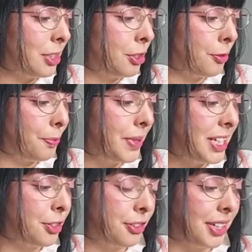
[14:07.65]
Your
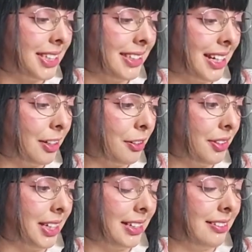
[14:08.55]
picture is in a
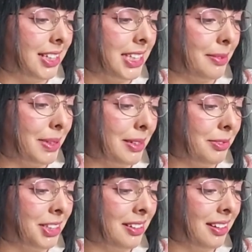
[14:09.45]
Gothic and Lolita
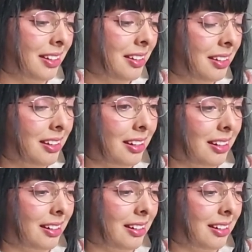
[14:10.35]
Bible.
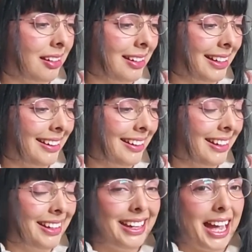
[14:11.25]

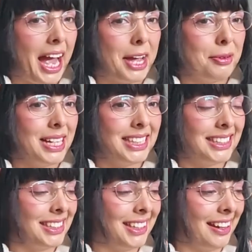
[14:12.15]
I
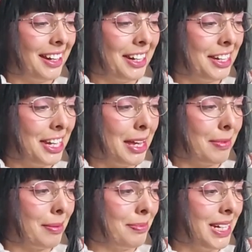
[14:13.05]
was
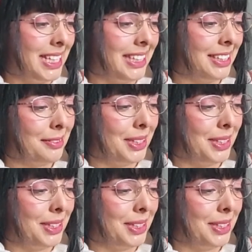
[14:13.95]
never blessed with